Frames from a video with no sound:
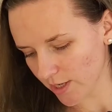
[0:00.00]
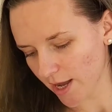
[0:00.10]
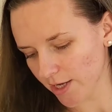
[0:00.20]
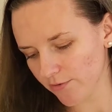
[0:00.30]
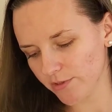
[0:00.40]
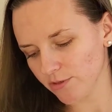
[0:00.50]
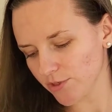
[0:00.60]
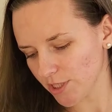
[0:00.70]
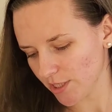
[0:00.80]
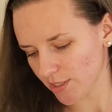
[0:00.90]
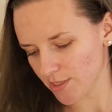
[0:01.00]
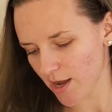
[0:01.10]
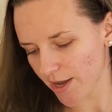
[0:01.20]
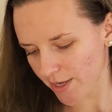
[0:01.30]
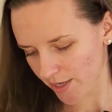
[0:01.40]
kind of ingredients
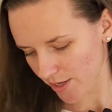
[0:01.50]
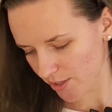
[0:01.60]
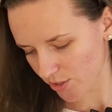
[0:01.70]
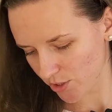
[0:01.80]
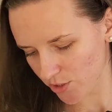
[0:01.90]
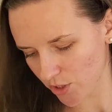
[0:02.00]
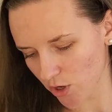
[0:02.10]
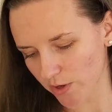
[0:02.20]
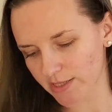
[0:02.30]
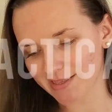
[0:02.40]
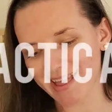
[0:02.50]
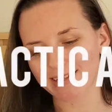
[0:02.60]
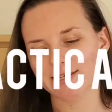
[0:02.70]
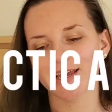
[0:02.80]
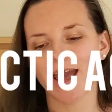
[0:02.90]
are here? So it's
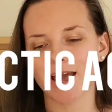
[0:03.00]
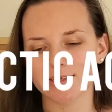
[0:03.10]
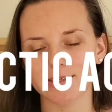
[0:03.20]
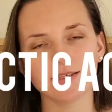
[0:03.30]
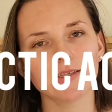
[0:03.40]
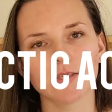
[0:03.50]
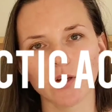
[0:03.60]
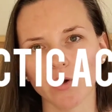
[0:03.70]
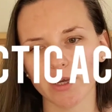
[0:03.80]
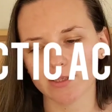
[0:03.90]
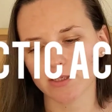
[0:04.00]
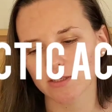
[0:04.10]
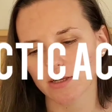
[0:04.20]
lactic acid, so it's